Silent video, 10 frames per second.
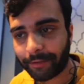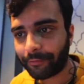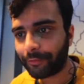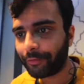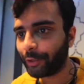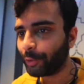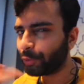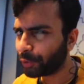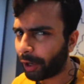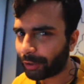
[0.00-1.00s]
If you
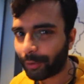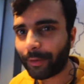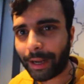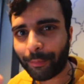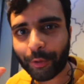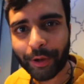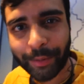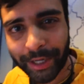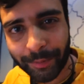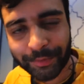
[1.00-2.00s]
do not know, I'm doing
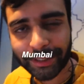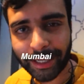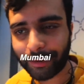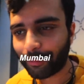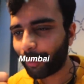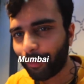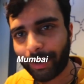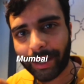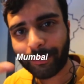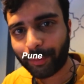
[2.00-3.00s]
meetups in Mumbai,